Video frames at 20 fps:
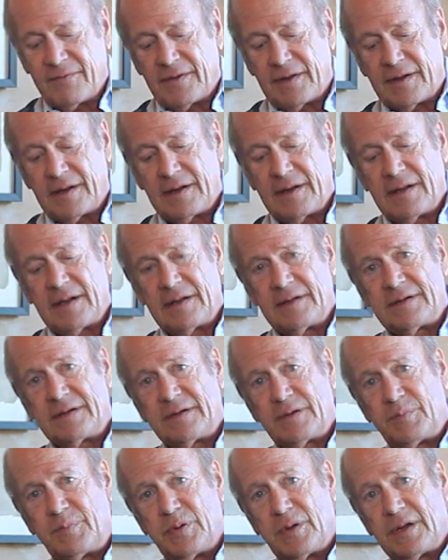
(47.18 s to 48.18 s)
of it is
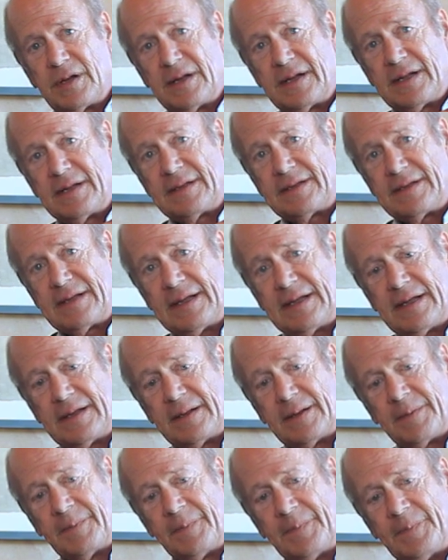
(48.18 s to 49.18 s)
you put it in
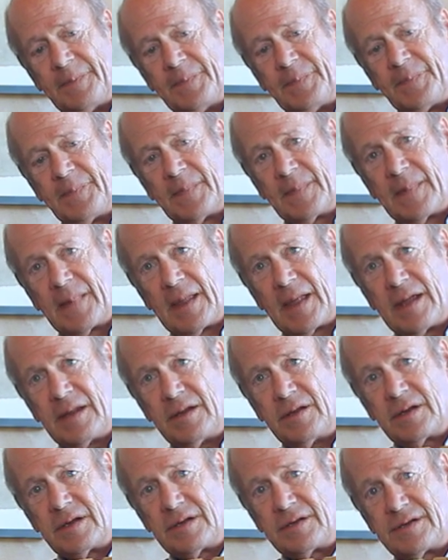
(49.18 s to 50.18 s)
tea,
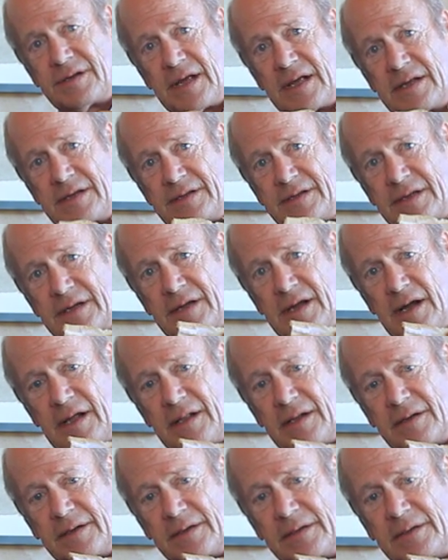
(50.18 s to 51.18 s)
and you can change the
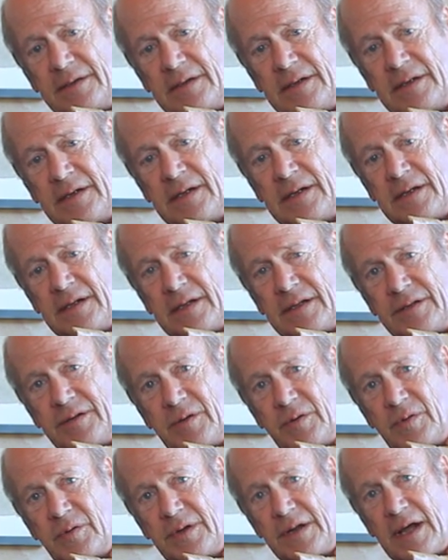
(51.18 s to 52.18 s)
color
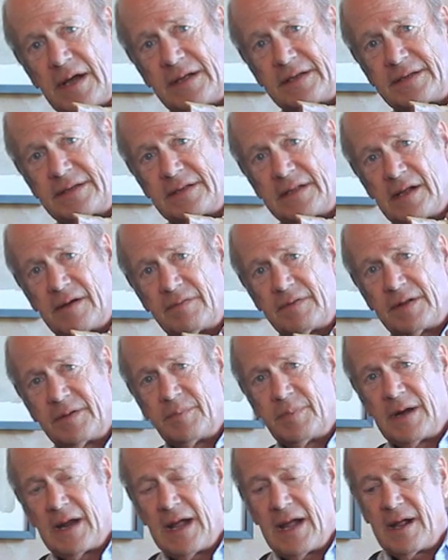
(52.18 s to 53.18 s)
to a nice lovely
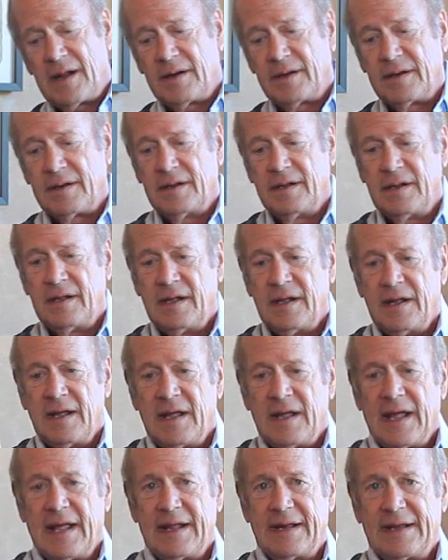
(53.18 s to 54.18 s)
brown
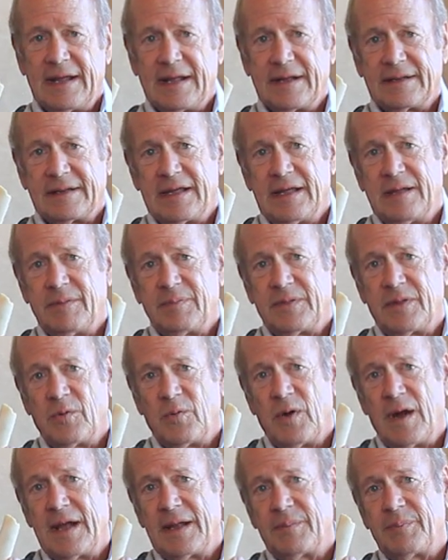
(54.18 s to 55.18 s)
and yet keep the
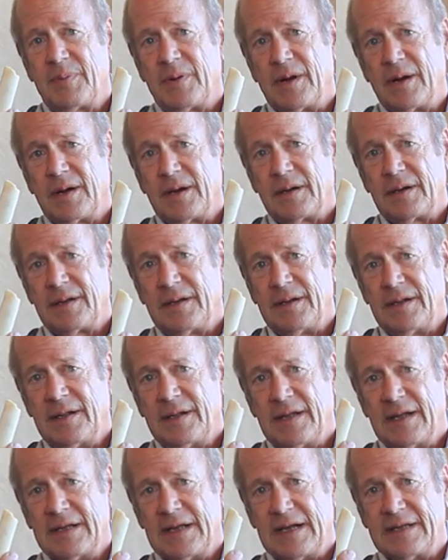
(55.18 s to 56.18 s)
white part
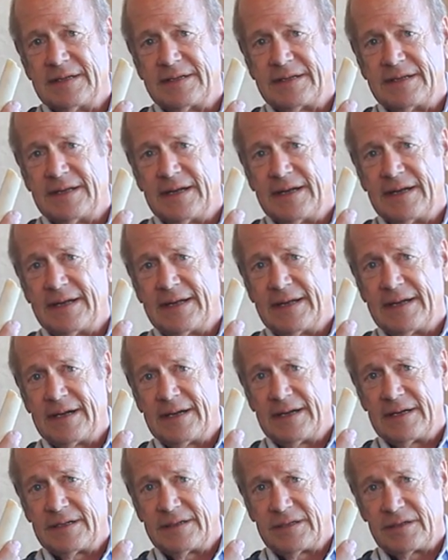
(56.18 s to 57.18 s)
as
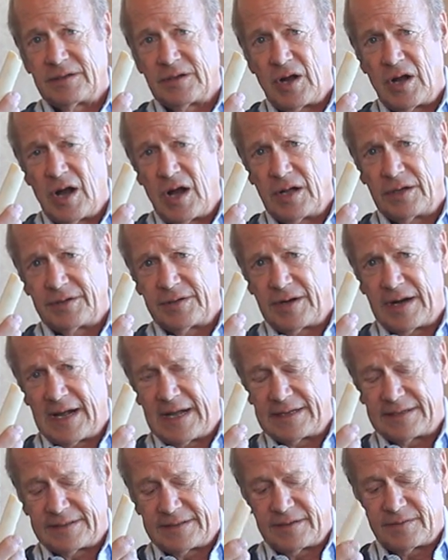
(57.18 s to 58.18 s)
a
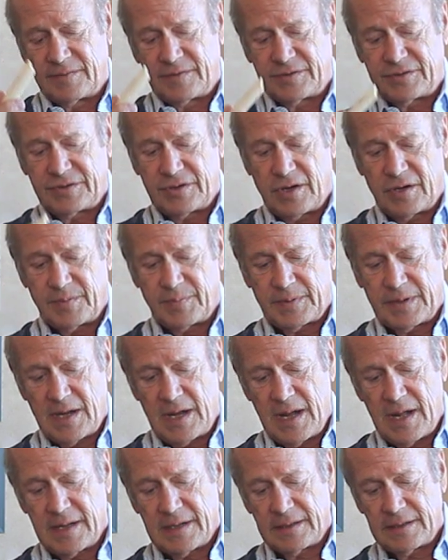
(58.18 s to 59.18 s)
contrast of a sharp
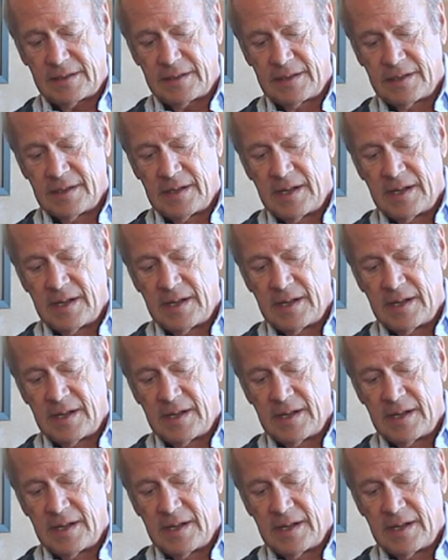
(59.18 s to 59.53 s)
kind.